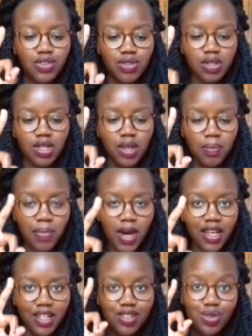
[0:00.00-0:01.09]
I used 3
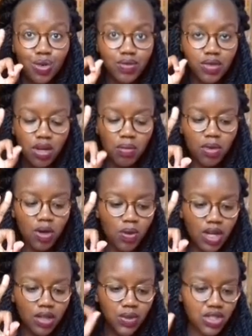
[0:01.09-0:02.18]
packets of
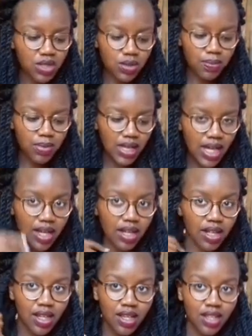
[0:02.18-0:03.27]
number 1, which is
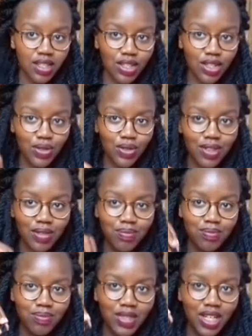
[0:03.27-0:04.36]
black, you know,
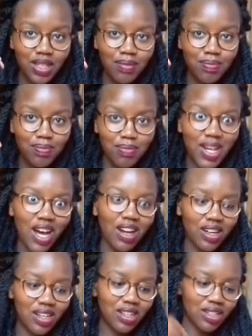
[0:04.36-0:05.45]
the really
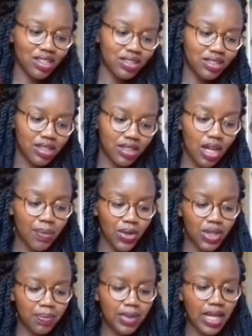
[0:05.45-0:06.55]
black,
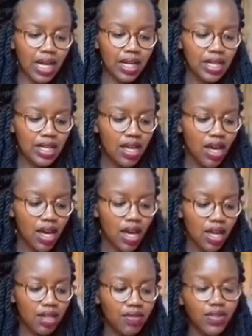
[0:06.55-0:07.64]
the ebony black.
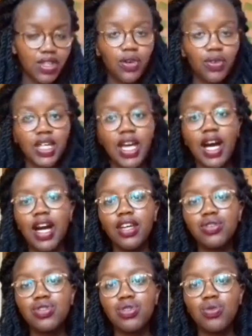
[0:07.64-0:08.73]
And for down
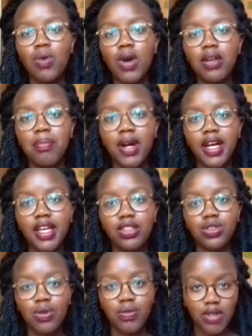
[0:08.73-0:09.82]
here I used 1
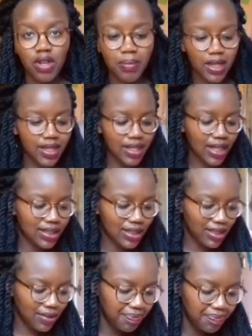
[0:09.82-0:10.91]
packet of number
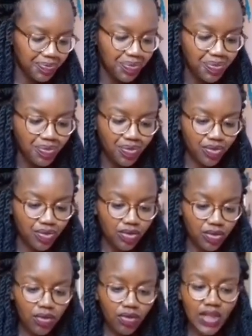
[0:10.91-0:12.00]
30,
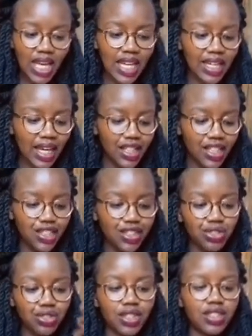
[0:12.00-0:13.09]
and I
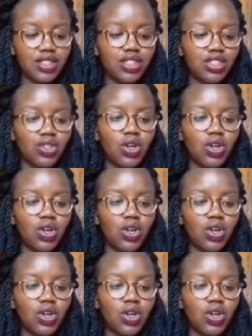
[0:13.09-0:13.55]
kid you not,